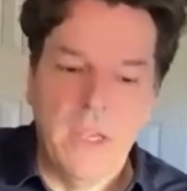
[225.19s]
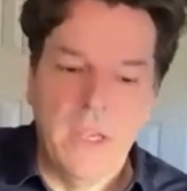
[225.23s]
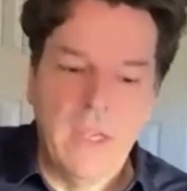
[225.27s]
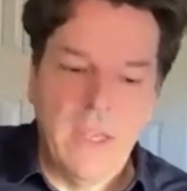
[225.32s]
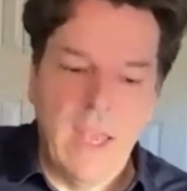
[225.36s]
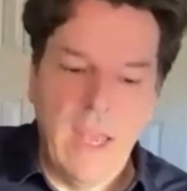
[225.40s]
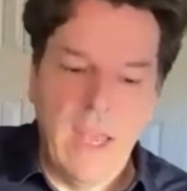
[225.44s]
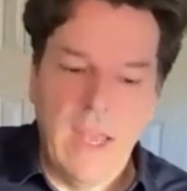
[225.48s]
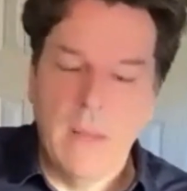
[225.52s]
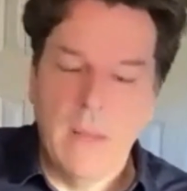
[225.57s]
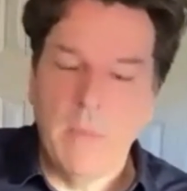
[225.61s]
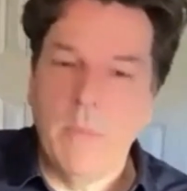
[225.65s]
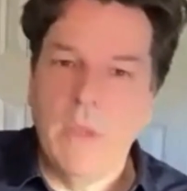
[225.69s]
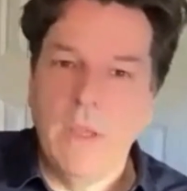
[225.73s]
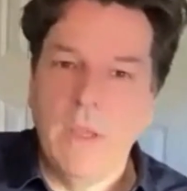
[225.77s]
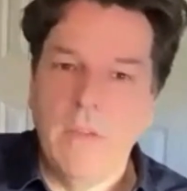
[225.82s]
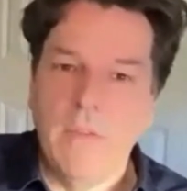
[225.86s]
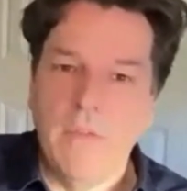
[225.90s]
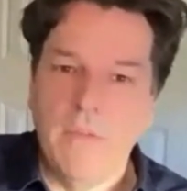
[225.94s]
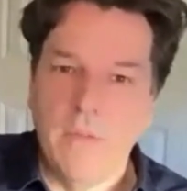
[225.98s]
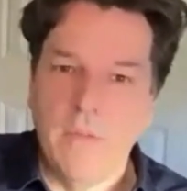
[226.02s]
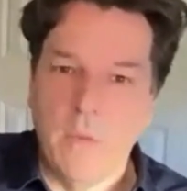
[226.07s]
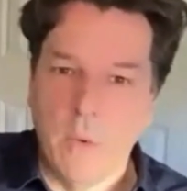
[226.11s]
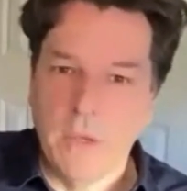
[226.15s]
can't be
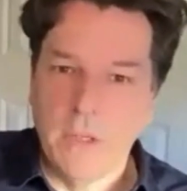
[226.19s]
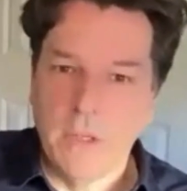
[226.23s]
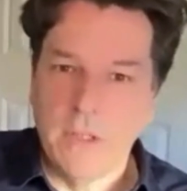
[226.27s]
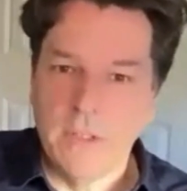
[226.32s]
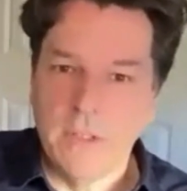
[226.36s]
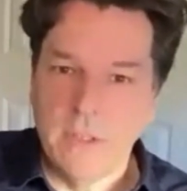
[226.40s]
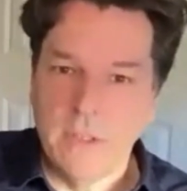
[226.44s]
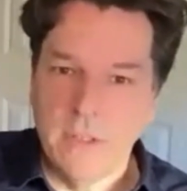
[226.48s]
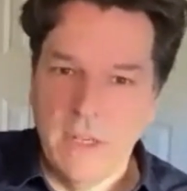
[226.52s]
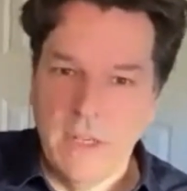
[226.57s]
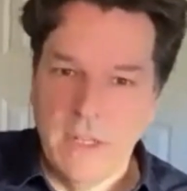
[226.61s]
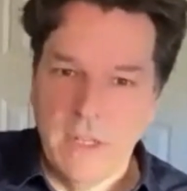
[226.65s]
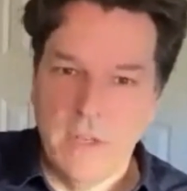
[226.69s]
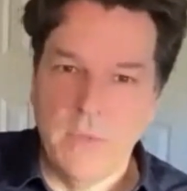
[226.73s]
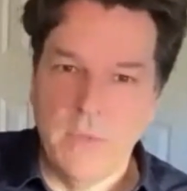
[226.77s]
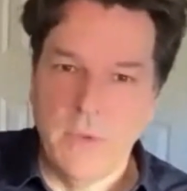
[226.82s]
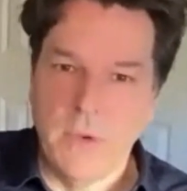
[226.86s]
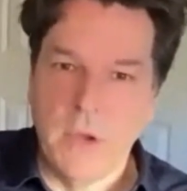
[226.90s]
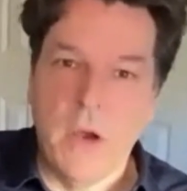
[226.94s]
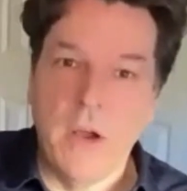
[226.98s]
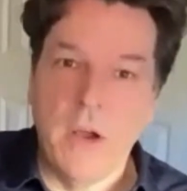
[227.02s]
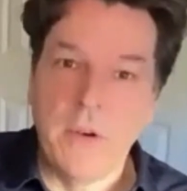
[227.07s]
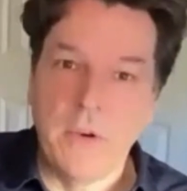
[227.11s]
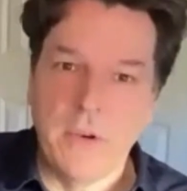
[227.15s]
forced into an
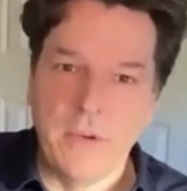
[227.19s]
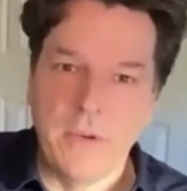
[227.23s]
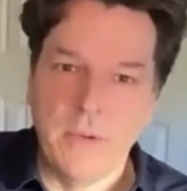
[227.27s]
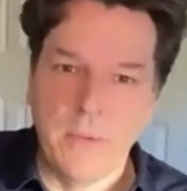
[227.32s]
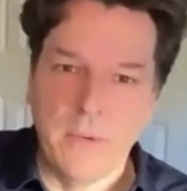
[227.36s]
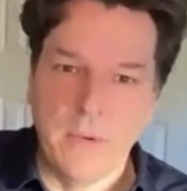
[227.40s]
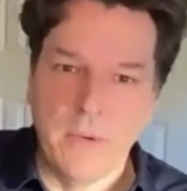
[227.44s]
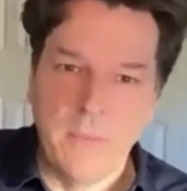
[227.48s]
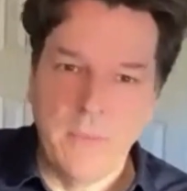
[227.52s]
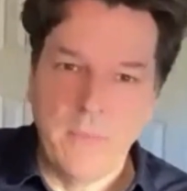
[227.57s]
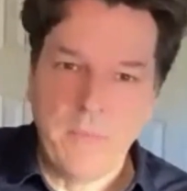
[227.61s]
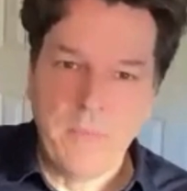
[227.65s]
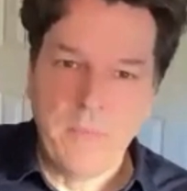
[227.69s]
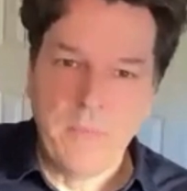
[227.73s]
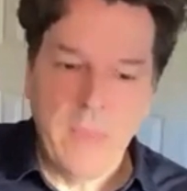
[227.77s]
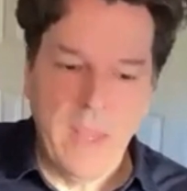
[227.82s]
honor duel.